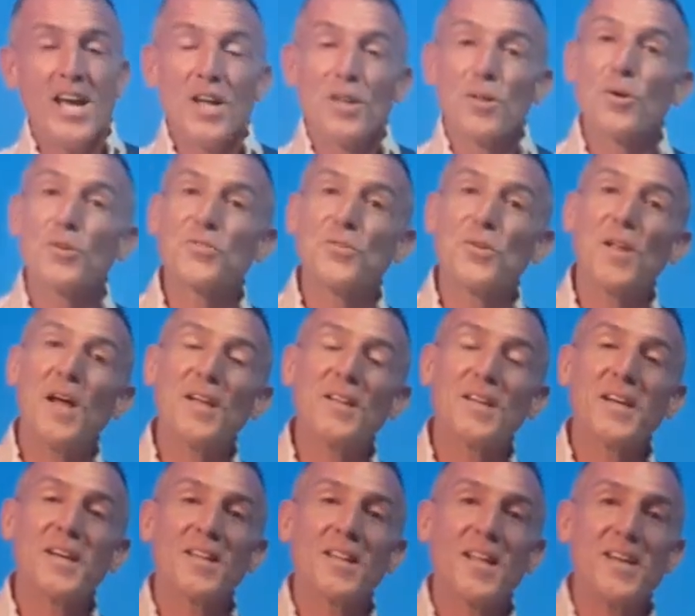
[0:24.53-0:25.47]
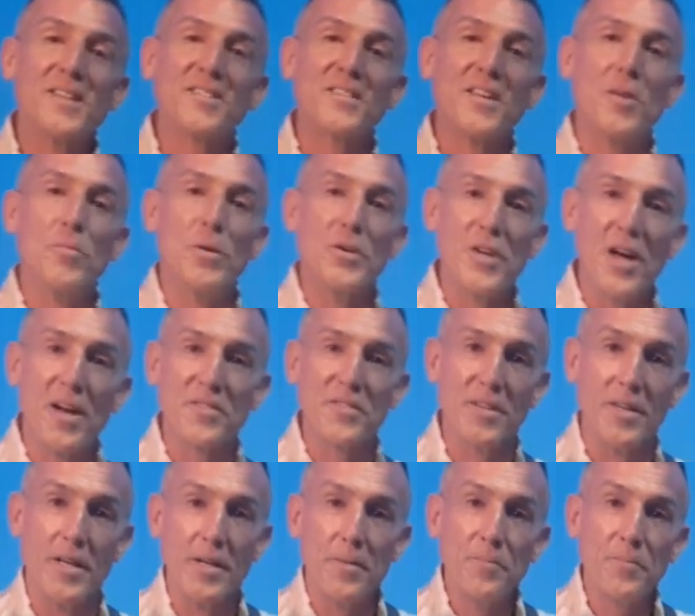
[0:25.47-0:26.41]
Looks a lot like a lightsaber,
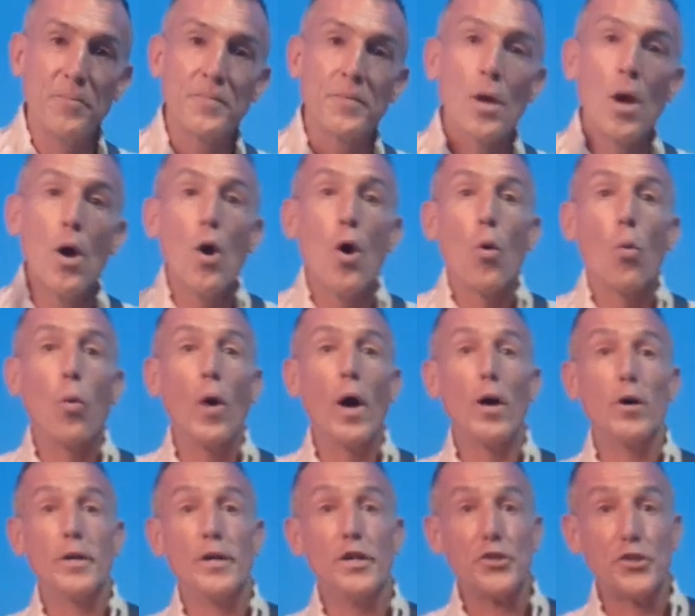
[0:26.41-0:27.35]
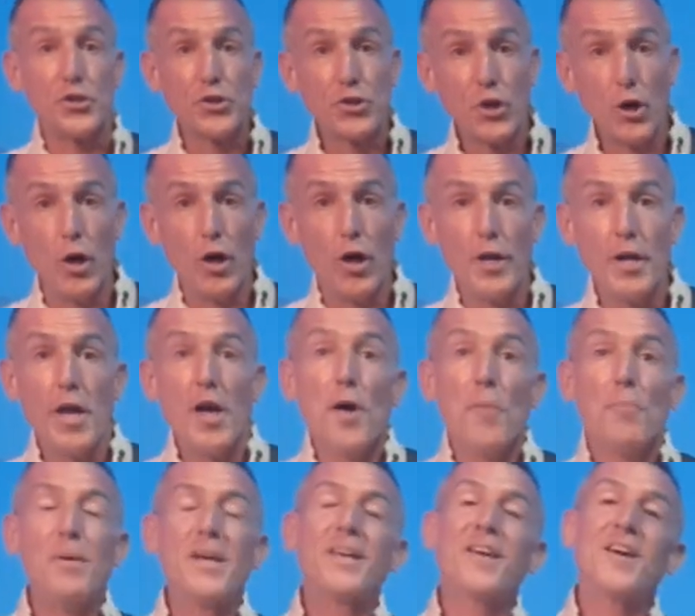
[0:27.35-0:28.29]
doesn't it? Well, it should,
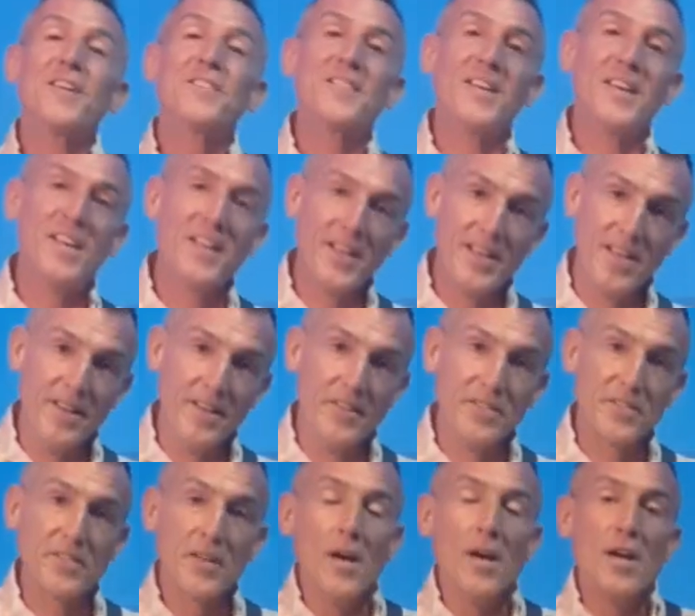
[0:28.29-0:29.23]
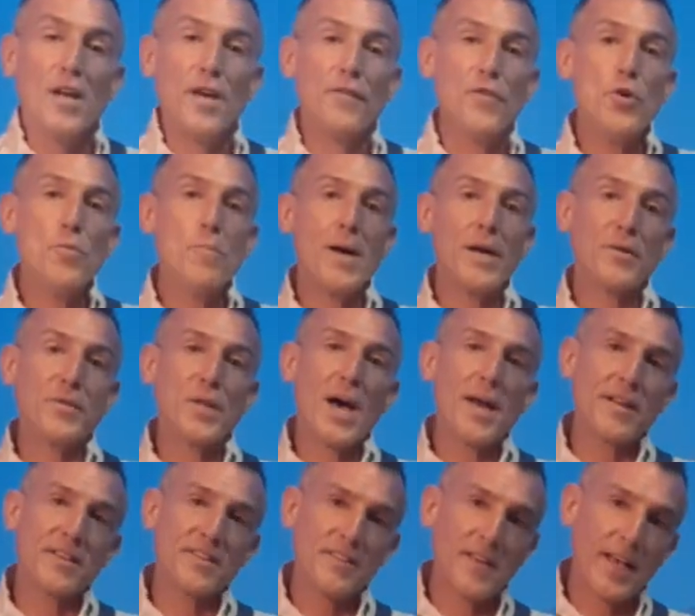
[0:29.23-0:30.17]
because it is. If you make
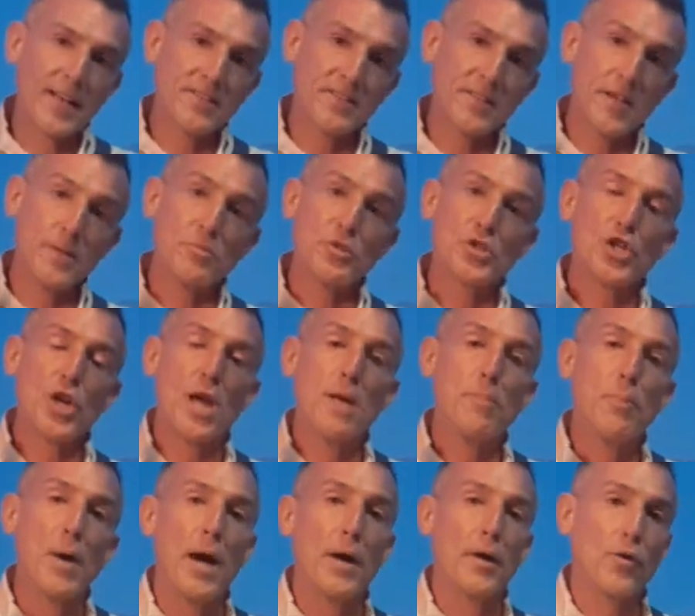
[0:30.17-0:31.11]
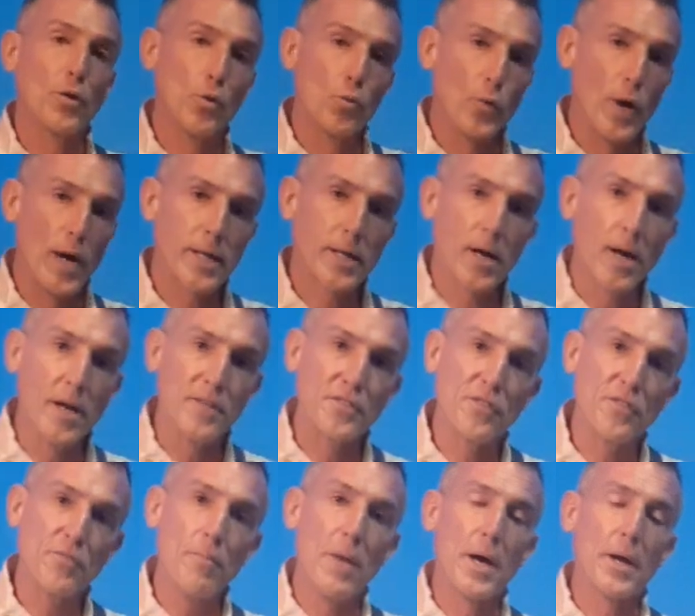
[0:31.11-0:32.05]
that exact same shape out of the right kinds
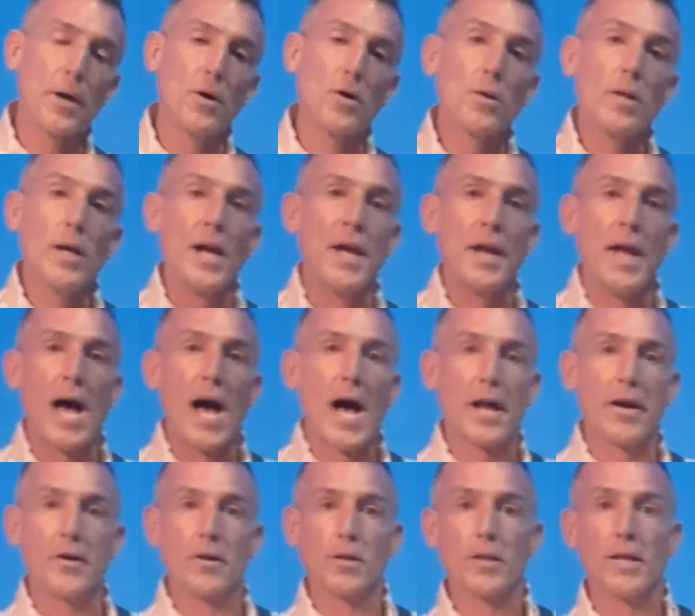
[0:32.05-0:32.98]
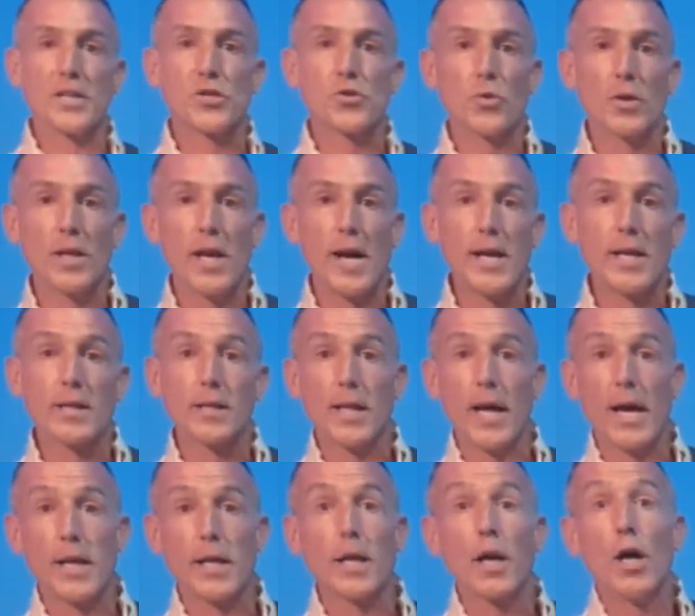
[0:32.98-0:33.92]
of metal and add an electrolyte
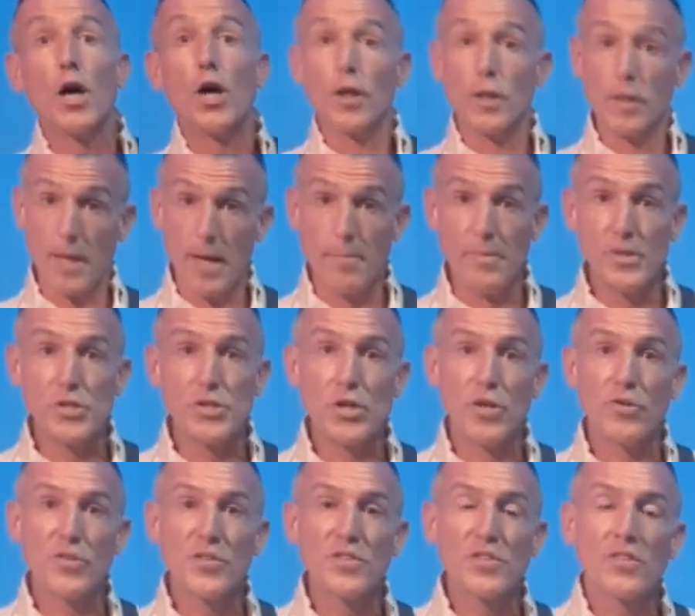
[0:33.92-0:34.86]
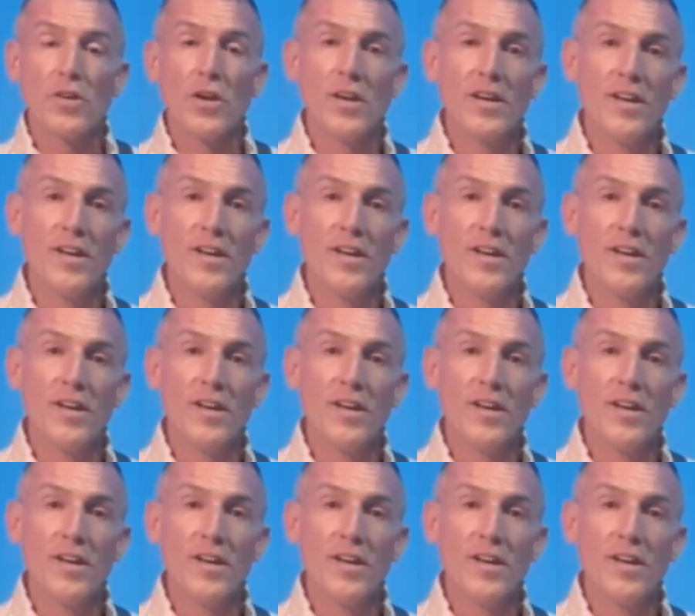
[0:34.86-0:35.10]
like lemon juice,